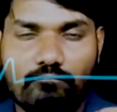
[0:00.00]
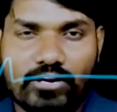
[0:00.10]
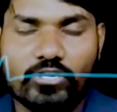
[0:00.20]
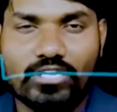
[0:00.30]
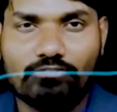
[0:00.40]

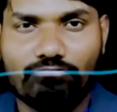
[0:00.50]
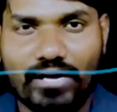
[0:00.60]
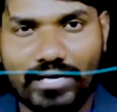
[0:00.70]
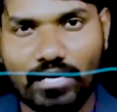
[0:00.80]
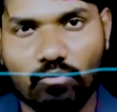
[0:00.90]
when you're
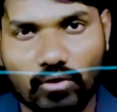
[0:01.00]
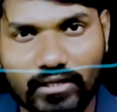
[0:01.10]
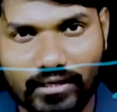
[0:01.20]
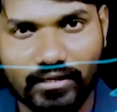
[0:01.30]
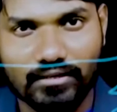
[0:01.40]
defining a
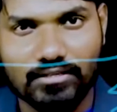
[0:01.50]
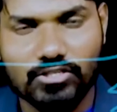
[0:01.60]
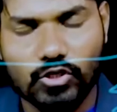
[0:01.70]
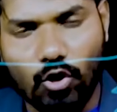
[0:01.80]
voltage,